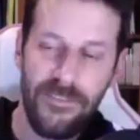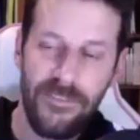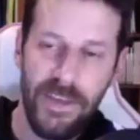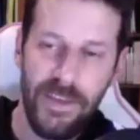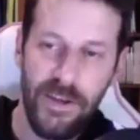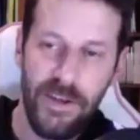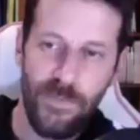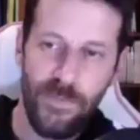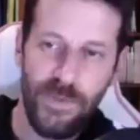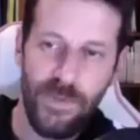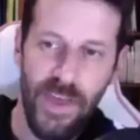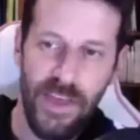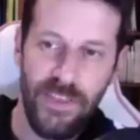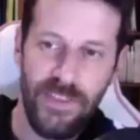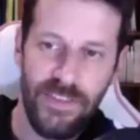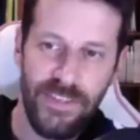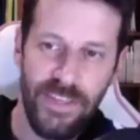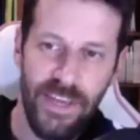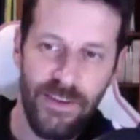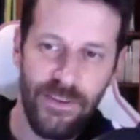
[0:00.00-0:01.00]
Then I'll put that in
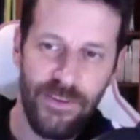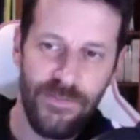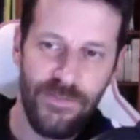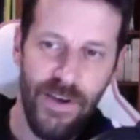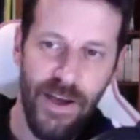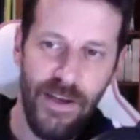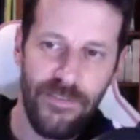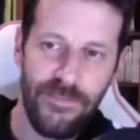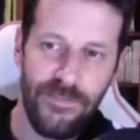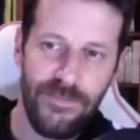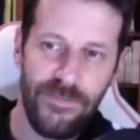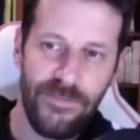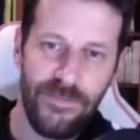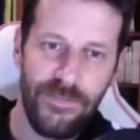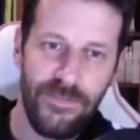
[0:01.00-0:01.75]
the title. Five.